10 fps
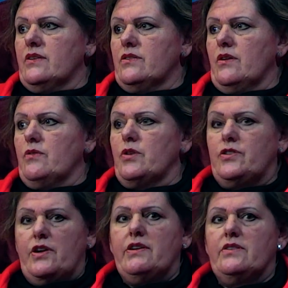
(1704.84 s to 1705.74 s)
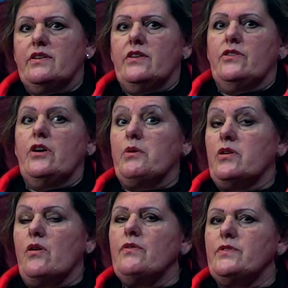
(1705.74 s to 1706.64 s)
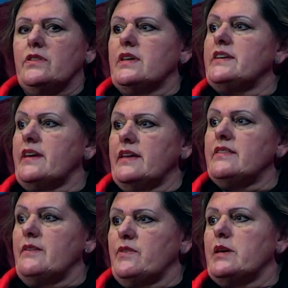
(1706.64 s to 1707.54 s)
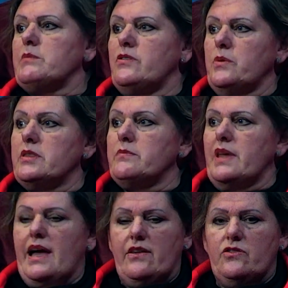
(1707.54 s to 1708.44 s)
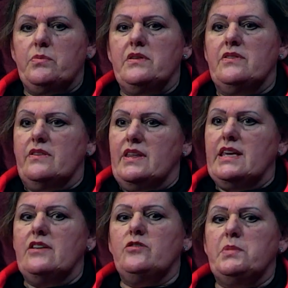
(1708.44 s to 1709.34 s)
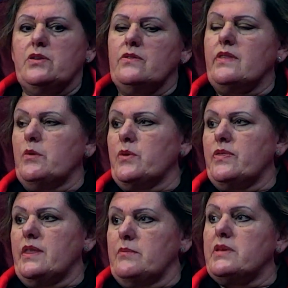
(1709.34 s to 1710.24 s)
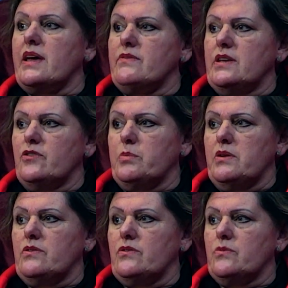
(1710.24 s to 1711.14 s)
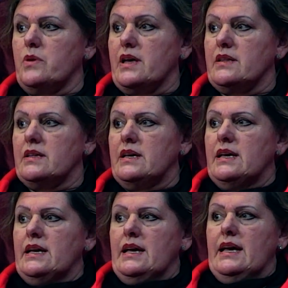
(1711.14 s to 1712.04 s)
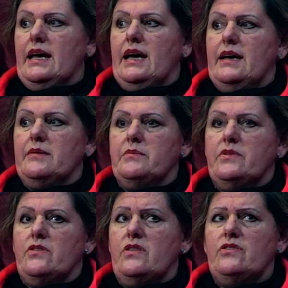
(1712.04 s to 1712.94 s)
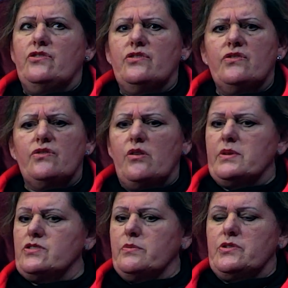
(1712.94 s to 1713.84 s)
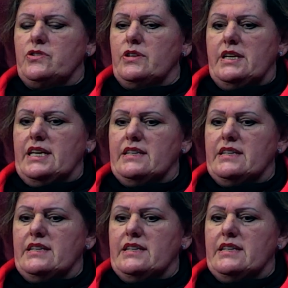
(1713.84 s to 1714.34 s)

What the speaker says: So Rotarians get to go, and often they take their families with them, their husbands and their kids, because they want them to have the experience as well. So there's just so much opportunity.